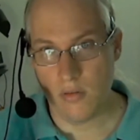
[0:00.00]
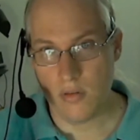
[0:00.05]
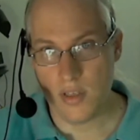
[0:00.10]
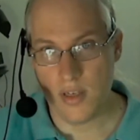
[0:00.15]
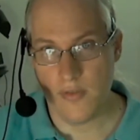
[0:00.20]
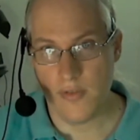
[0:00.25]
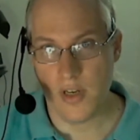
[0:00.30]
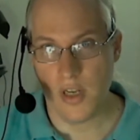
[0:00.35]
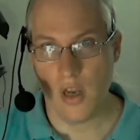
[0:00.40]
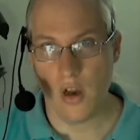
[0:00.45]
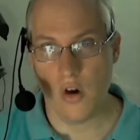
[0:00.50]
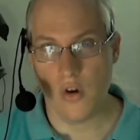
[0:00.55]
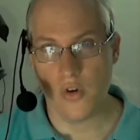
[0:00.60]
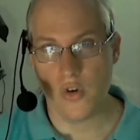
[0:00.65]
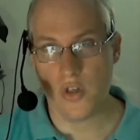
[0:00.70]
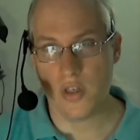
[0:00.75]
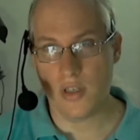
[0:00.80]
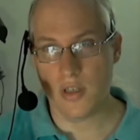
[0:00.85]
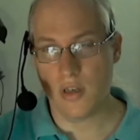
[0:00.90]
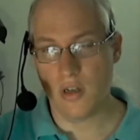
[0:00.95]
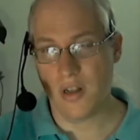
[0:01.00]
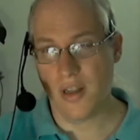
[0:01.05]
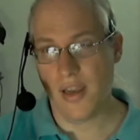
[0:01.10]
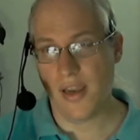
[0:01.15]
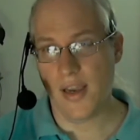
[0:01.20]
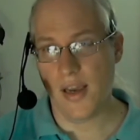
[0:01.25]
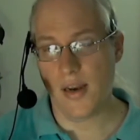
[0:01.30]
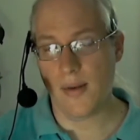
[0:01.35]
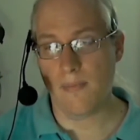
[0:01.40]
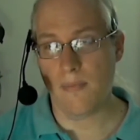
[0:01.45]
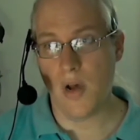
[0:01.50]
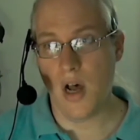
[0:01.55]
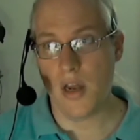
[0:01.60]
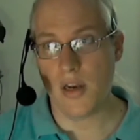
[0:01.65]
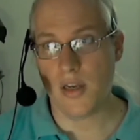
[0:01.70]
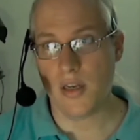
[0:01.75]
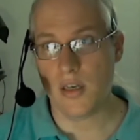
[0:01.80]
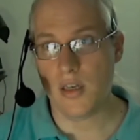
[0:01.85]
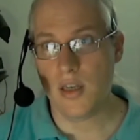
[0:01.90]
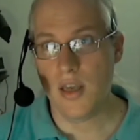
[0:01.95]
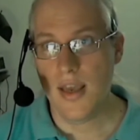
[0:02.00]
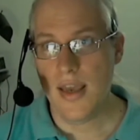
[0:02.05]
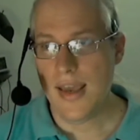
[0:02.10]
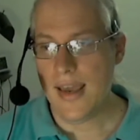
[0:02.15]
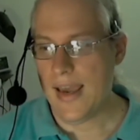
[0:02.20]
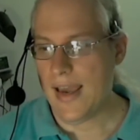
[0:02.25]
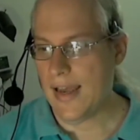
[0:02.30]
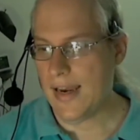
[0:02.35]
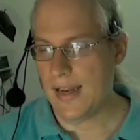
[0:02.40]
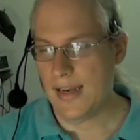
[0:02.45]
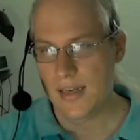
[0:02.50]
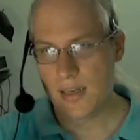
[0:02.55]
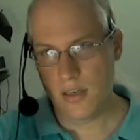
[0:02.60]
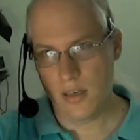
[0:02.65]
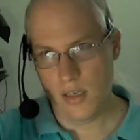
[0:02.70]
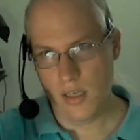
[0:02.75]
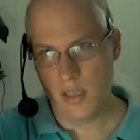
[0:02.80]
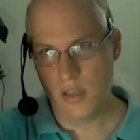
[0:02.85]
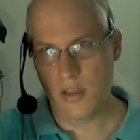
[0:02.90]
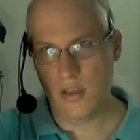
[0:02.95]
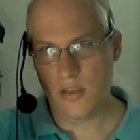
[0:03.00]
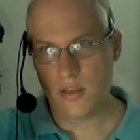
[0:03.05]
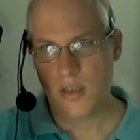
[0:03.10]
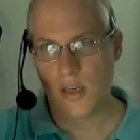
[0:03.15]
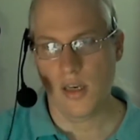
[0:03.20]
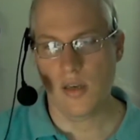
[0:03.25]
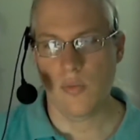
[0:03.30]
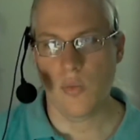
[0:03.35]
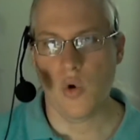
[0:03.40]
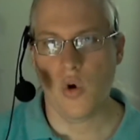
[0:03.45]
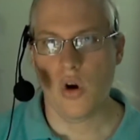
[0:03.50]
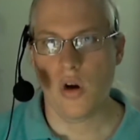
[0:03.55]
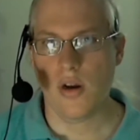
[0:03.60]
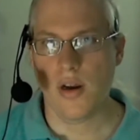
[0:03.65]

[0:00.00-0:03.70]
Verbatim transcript: 7800 until I got it modded, and I didn't need this anymore.